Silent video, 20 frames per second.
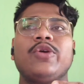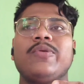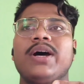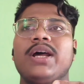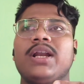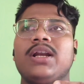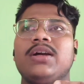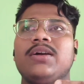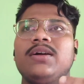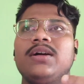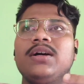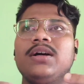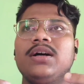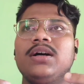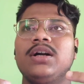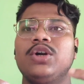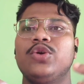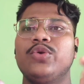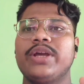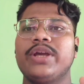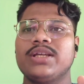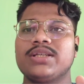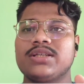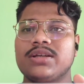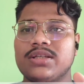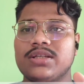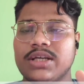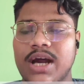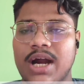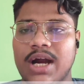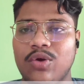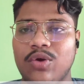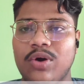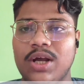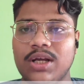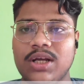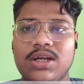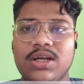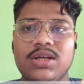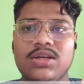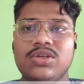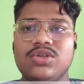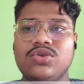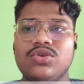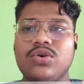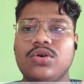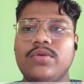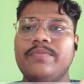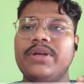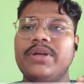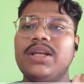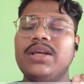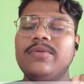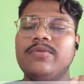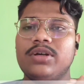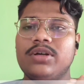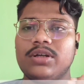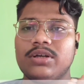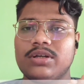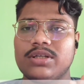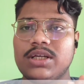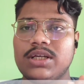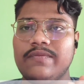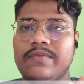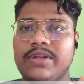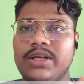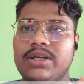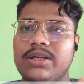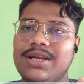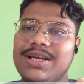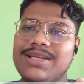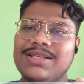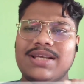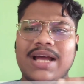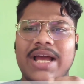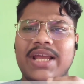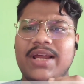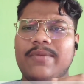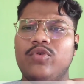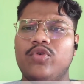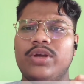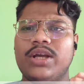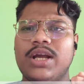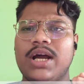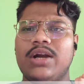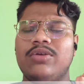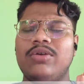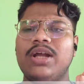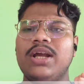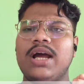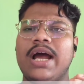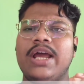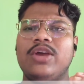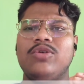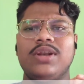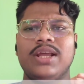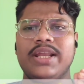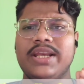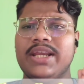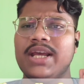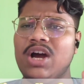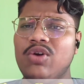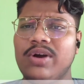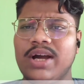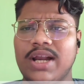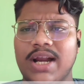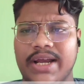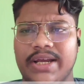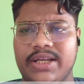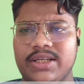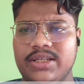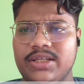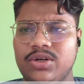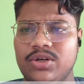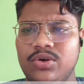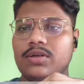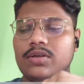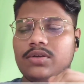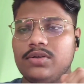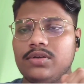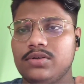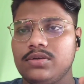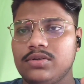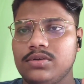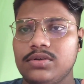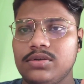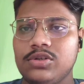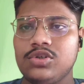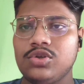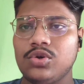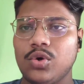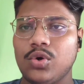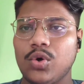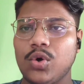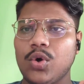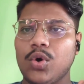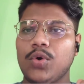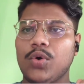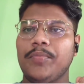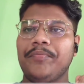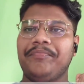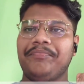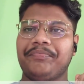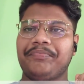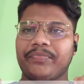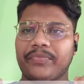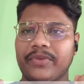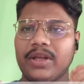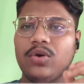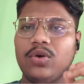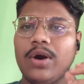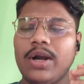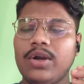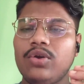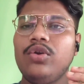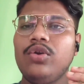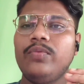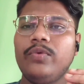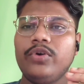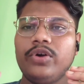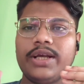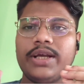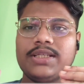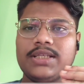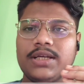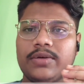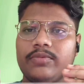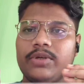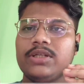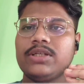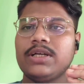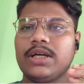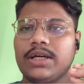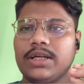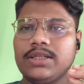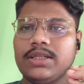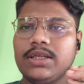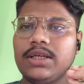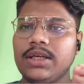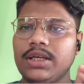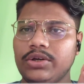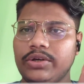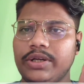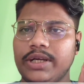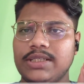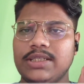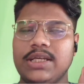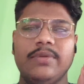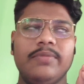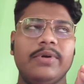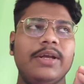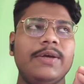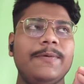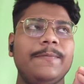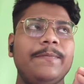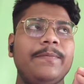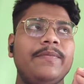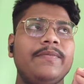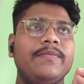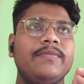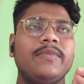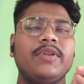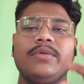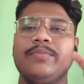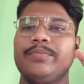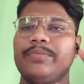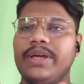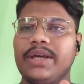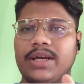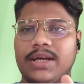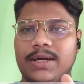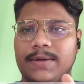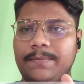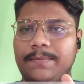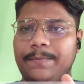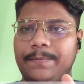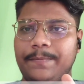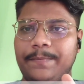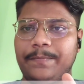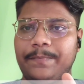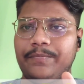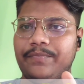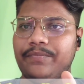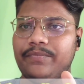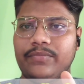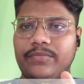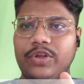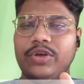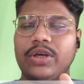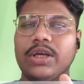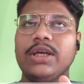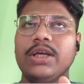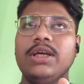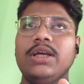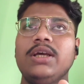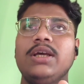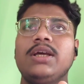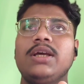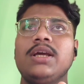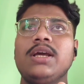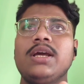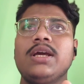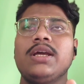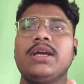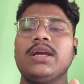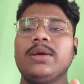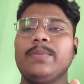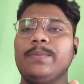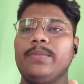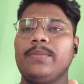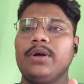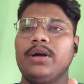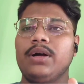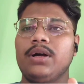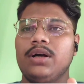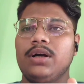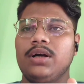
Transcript: you are doing such a hard work, so believe on yourself that yes, I am doing hard work, I will anyhow crack it. So what will be your exam day strategy? In your exam day, be calm. Okay, keep